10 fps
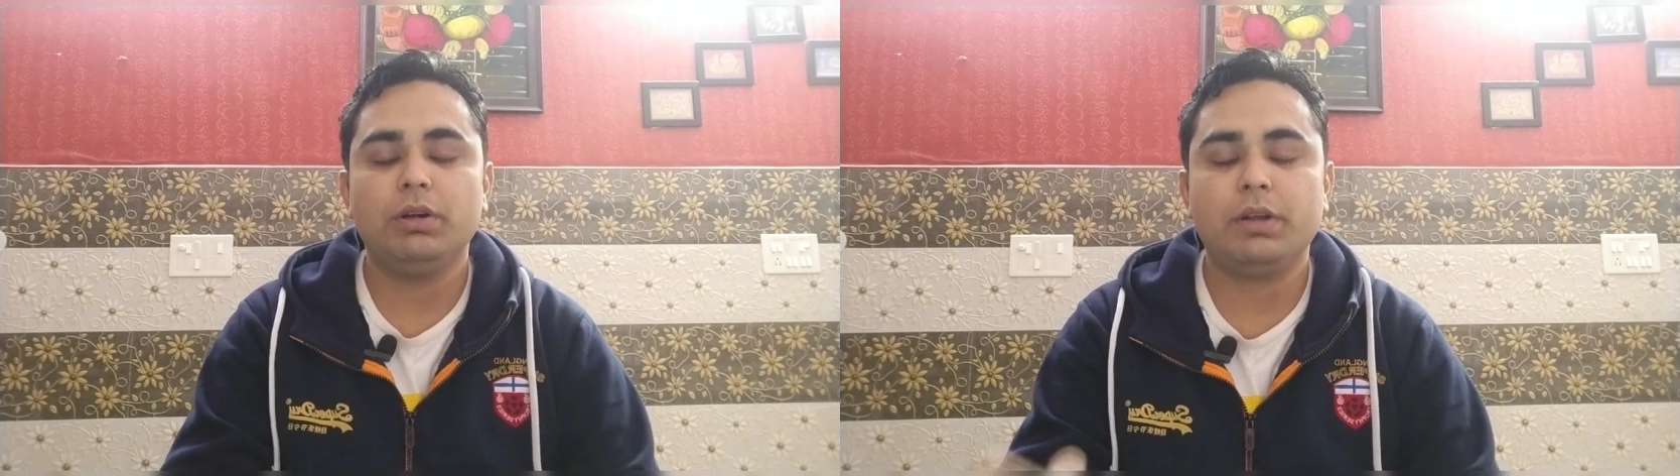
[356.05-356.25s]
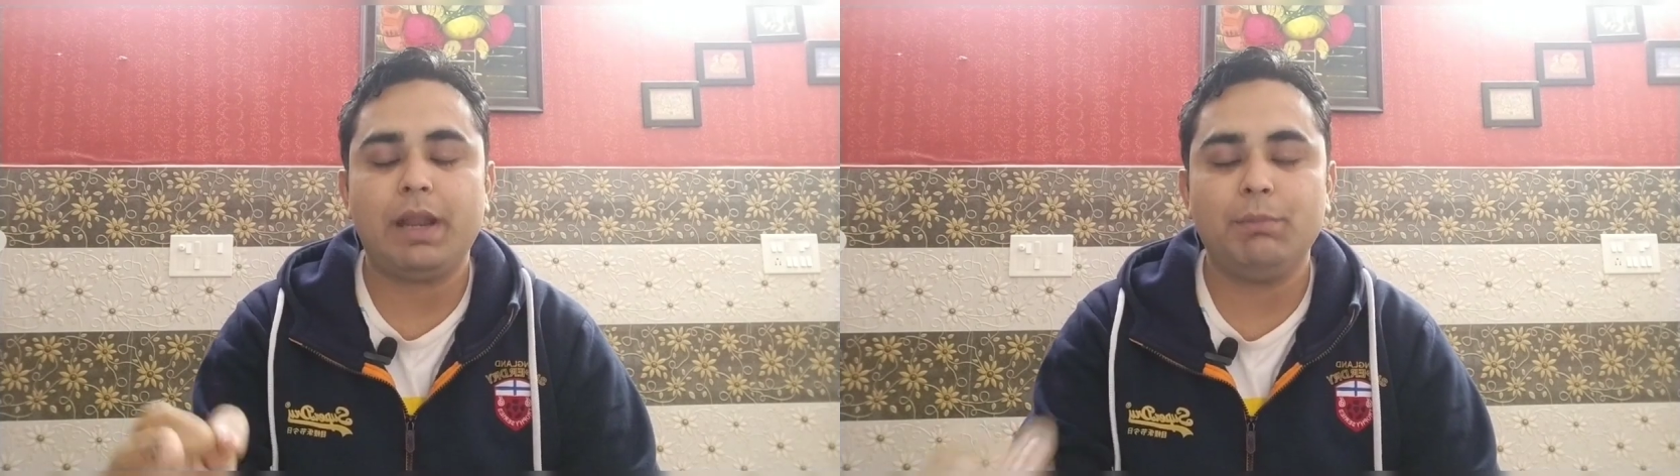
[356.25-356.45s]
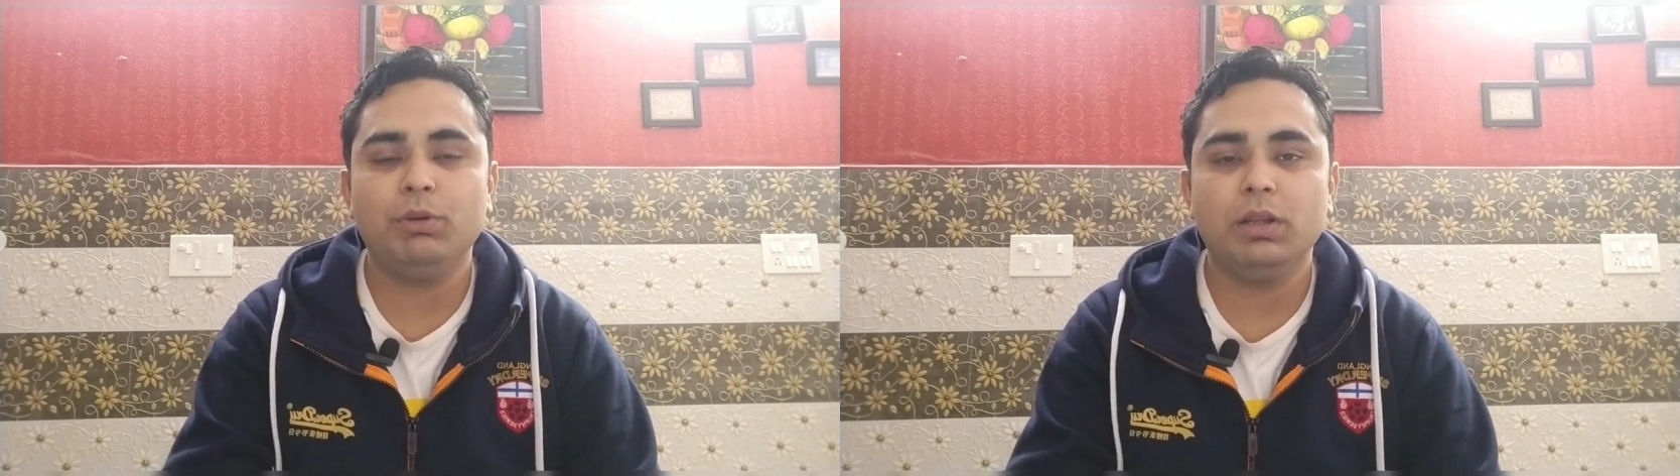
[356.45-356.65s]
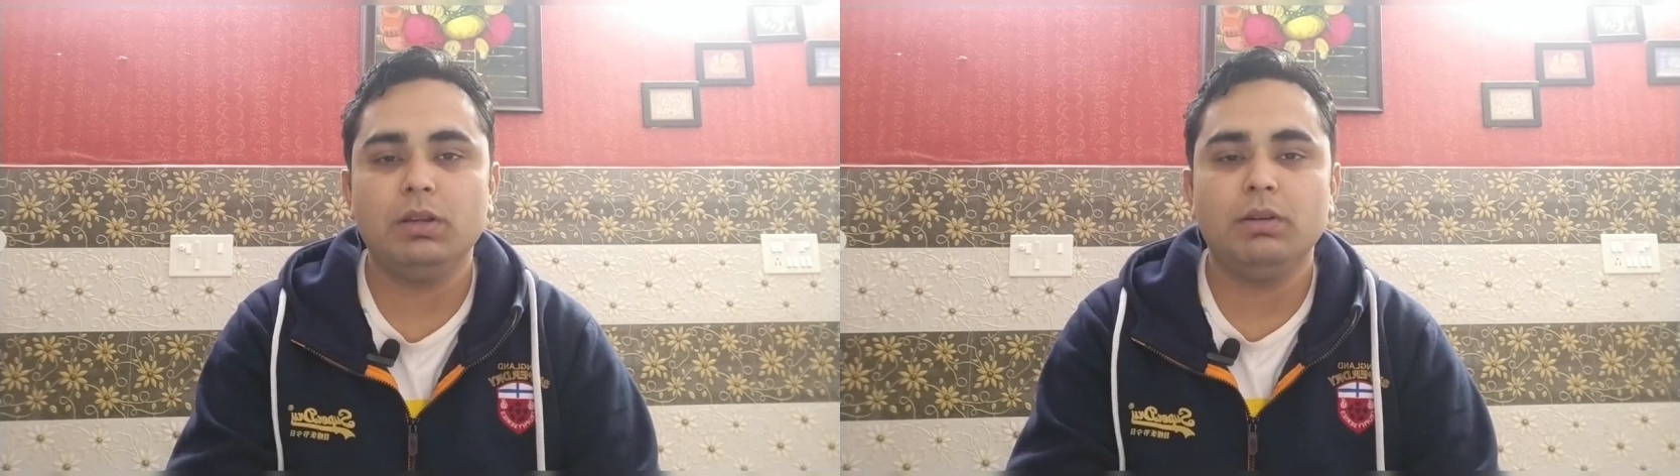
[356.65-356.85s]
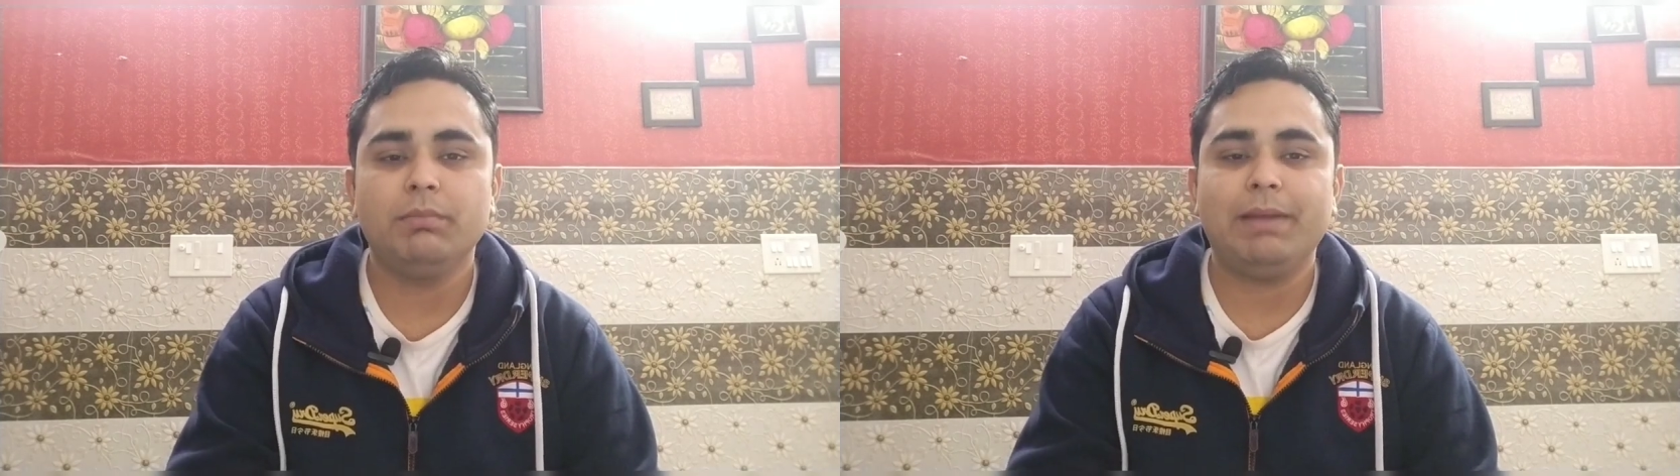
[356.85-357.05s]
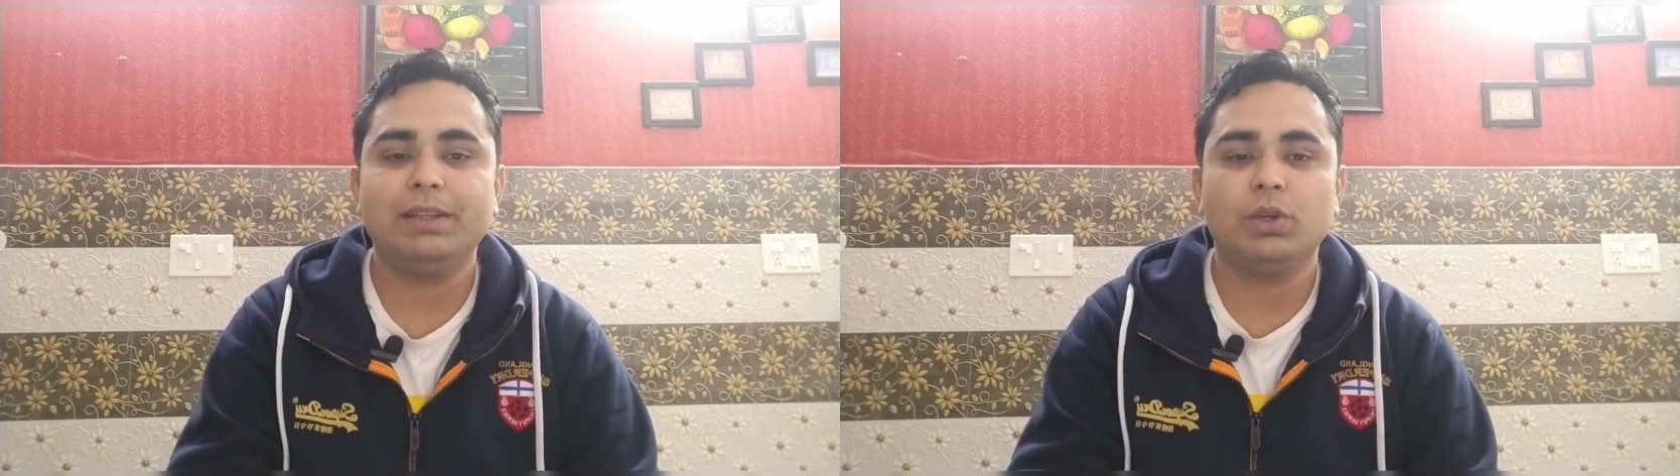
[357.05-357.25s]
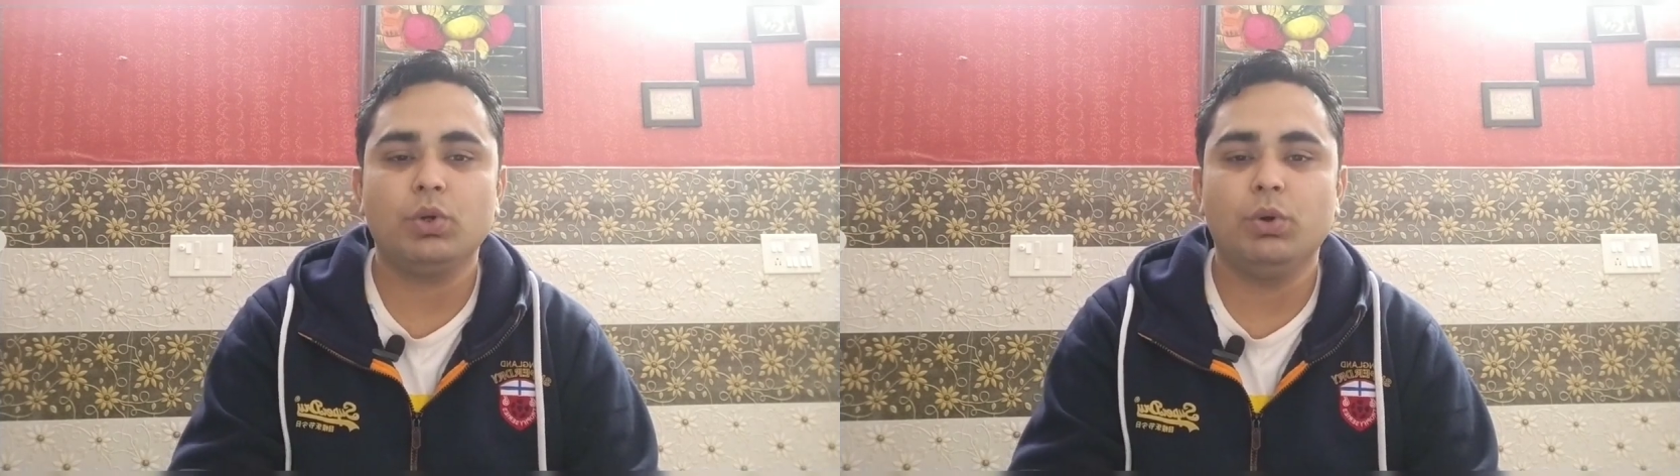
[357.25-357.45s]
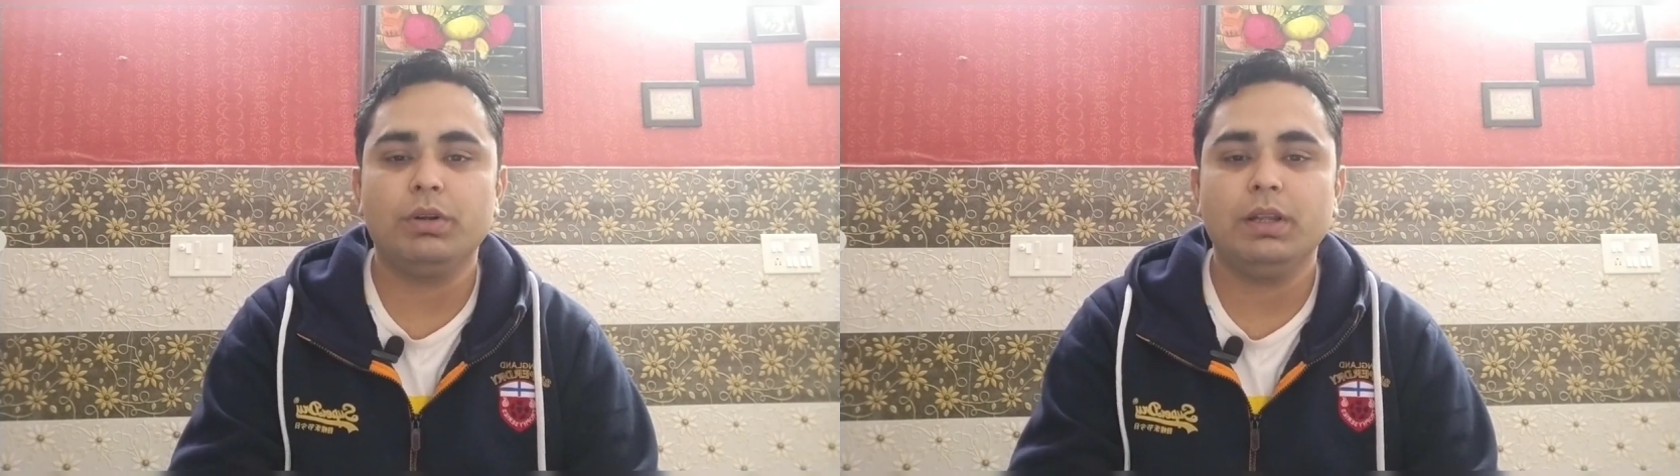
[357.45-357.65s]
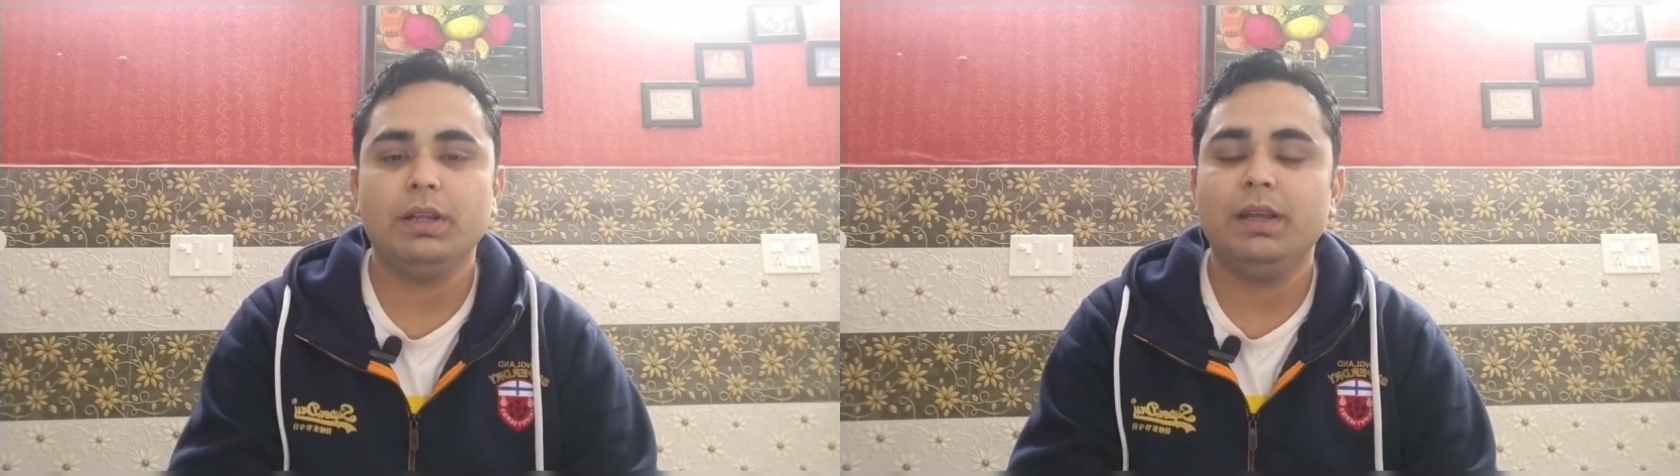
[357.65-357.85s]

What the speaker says: tribunal by the court